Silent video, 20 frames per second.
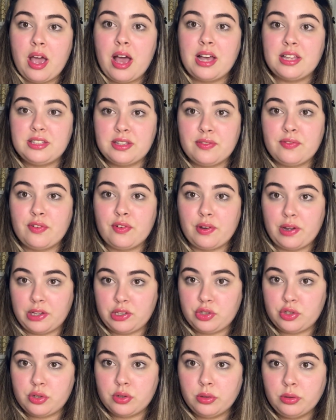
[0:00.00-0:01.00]
a
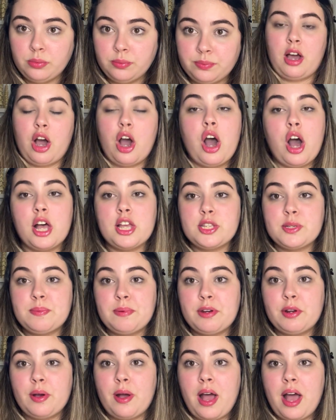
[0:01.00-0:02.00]
differential. A
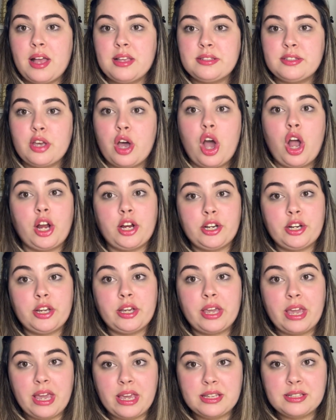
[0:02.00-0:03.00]
hospital has harder
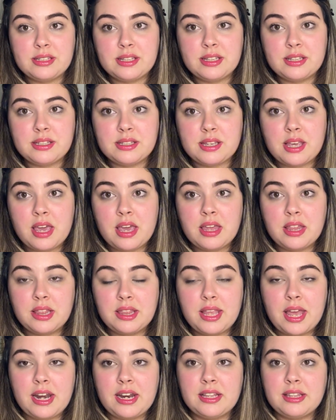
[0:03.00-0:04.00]
cases
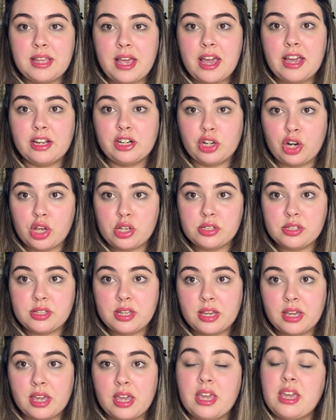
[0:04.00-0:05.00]
than a
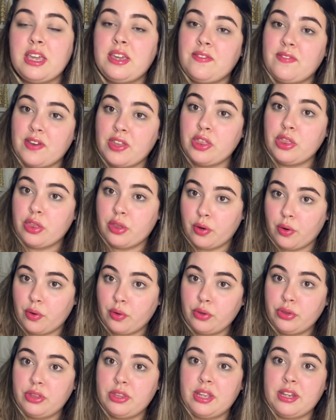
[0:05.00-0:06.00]
diagnostic, even
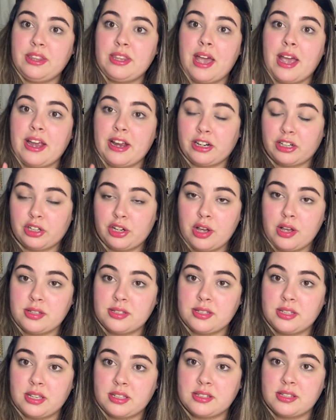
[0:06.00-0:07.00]
though the
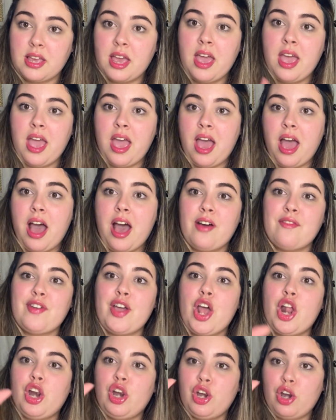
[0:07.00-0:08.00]
diagnostics have
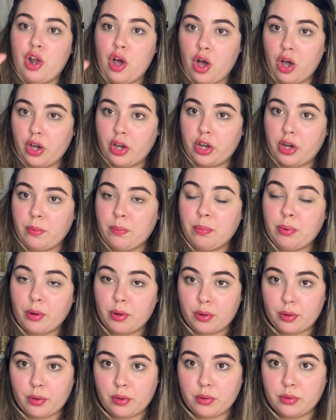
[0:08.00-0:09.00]
longer
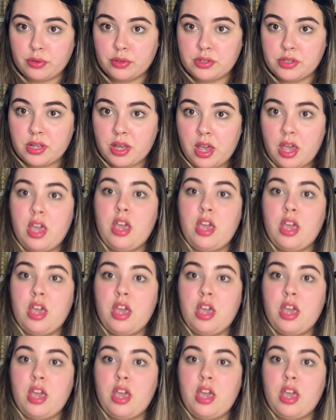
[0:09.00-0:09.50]
protocols.